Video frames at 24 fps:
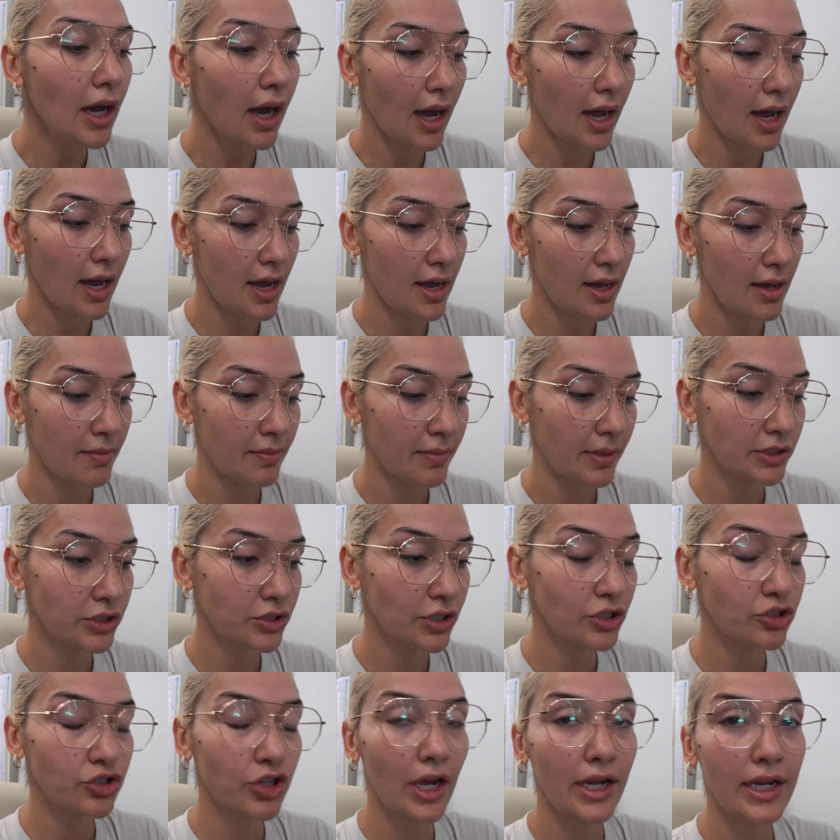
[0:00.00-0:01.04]
Um,
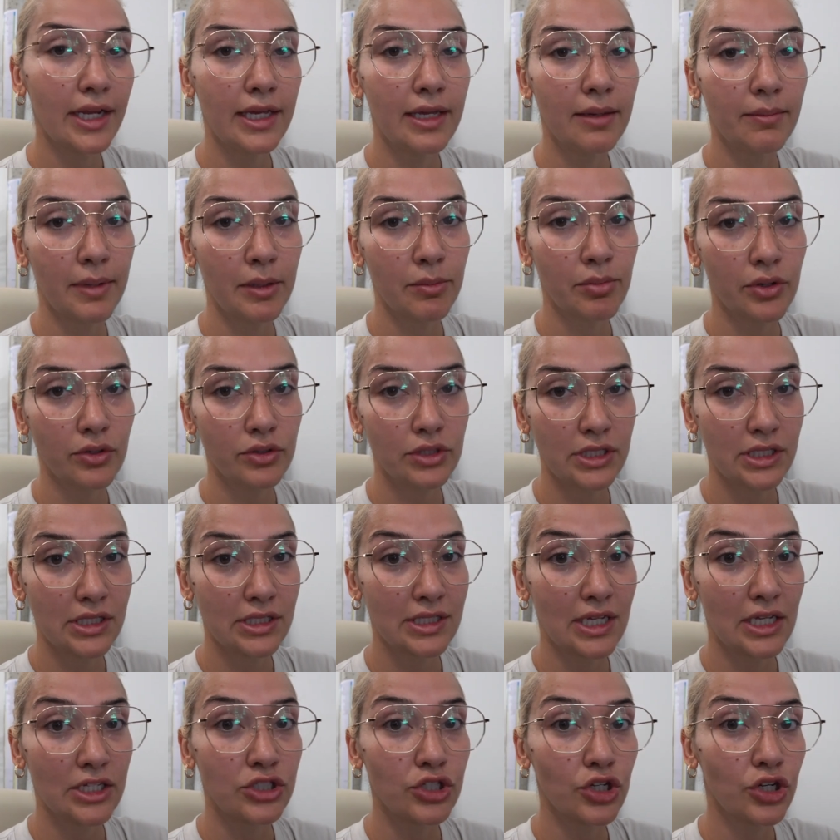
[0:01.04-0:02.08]
so I try to hit my
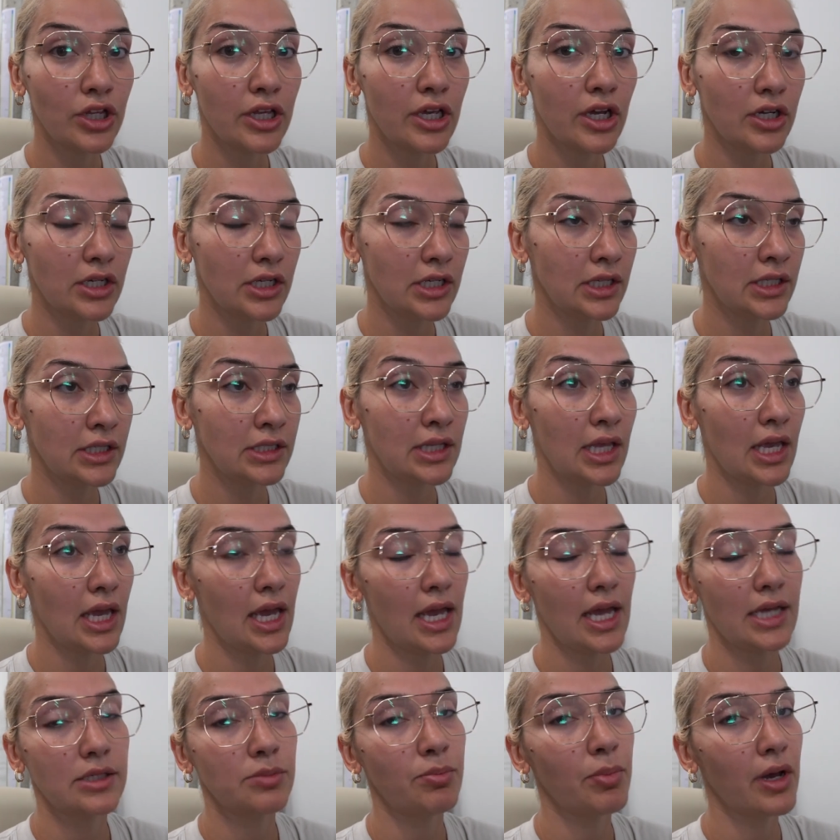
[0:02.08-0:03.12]
proteins as early on in the
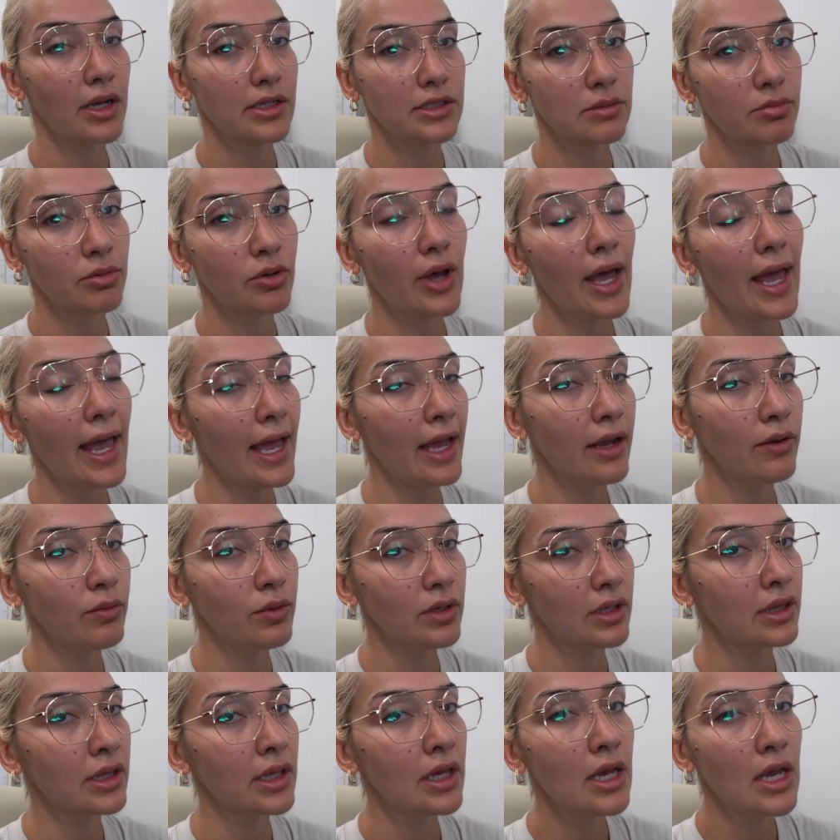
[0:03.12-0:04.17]
day as possible and
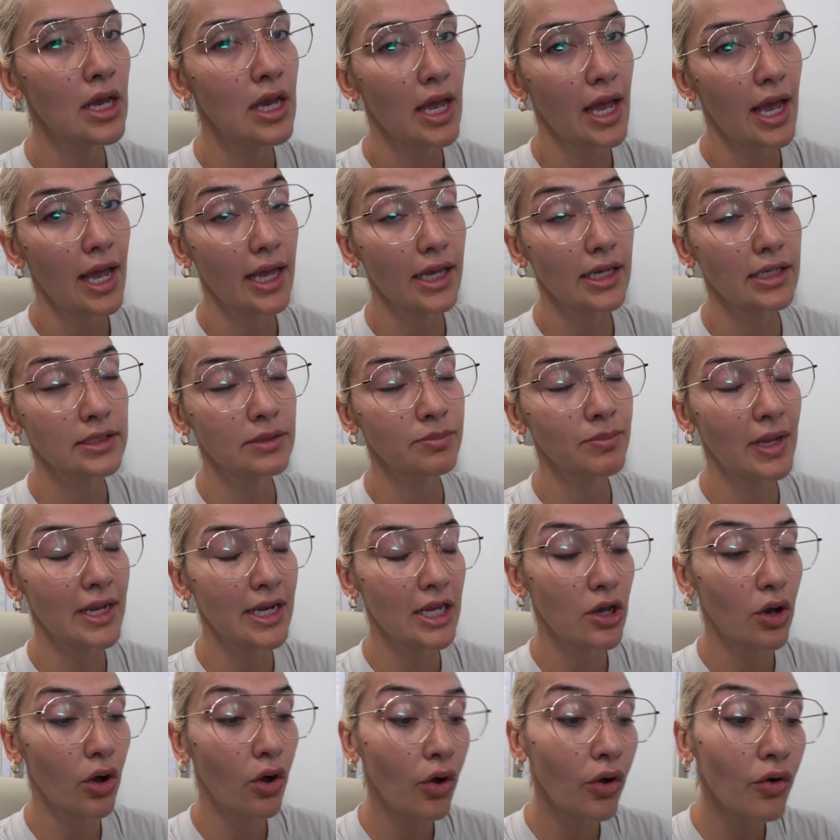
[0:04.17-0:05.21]
with as
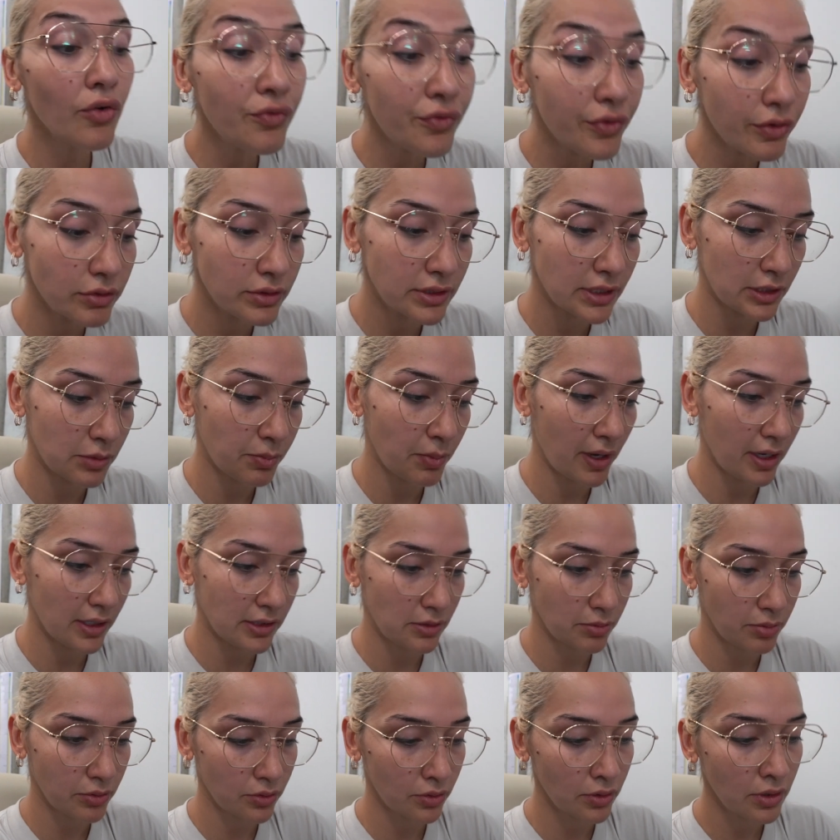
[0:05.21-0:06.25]
many whole foods as
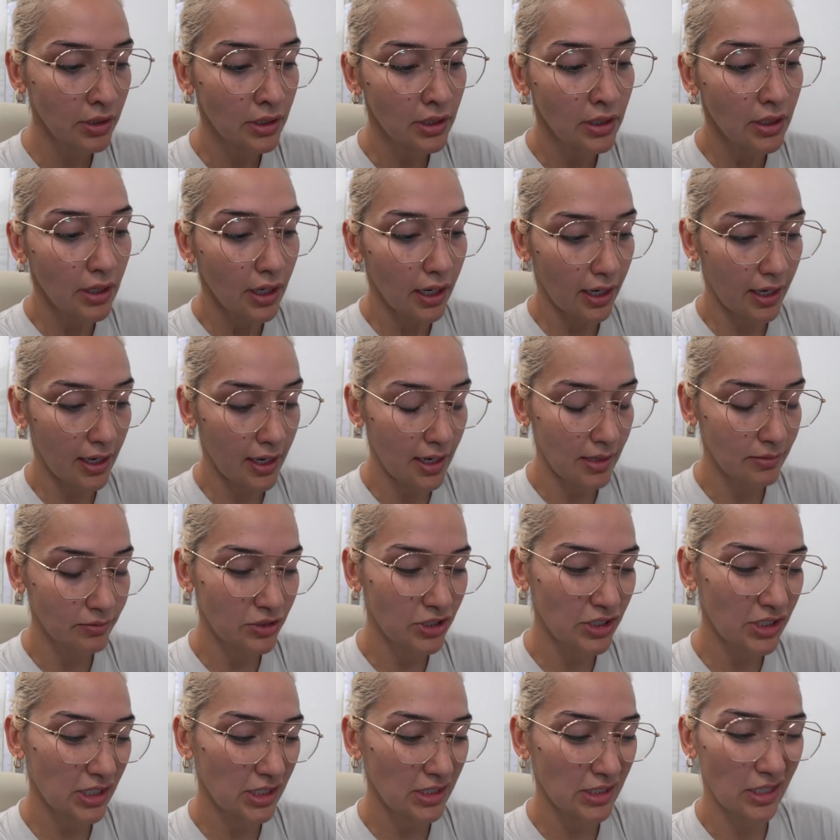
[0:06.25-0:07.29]
possible um,
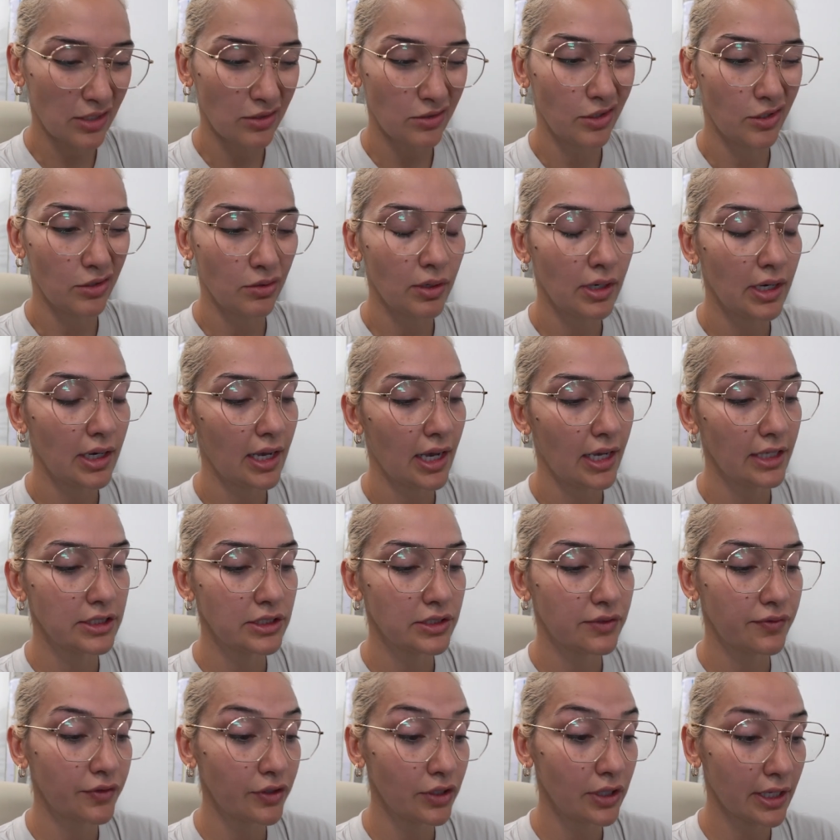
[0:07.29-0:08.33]
just because, I don't know, I
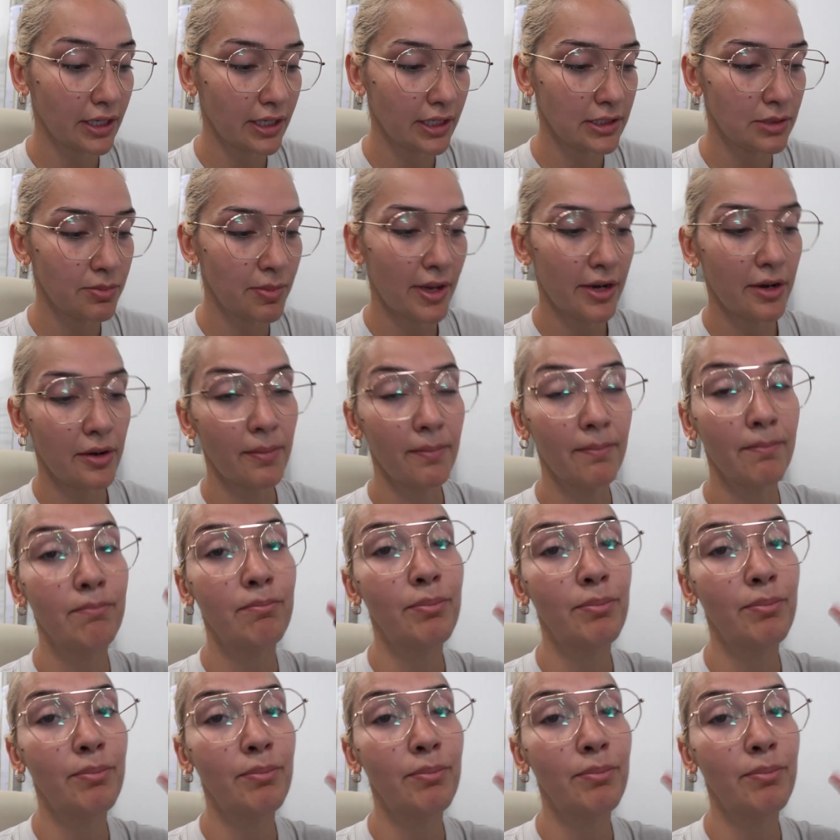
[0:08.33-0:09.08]
just feel like it's better.